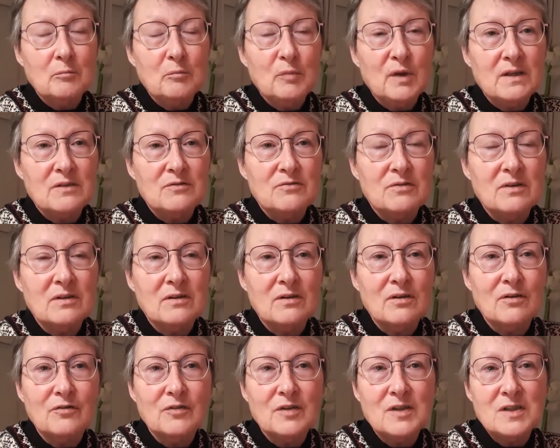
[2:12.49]
patron
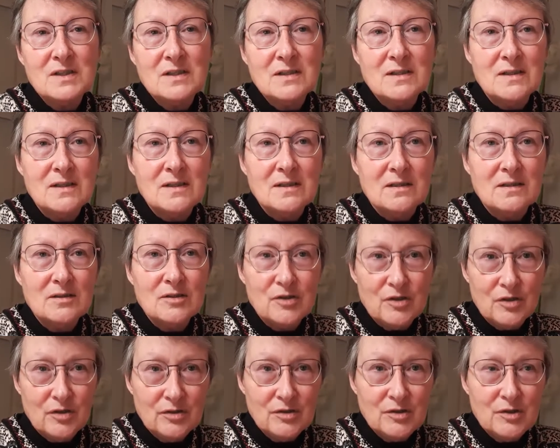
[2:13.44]
of the city
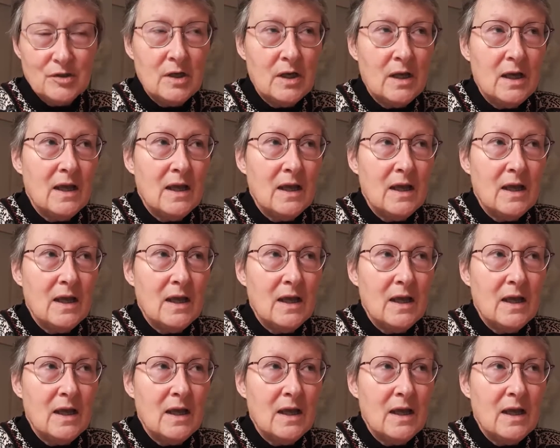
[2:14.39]
church.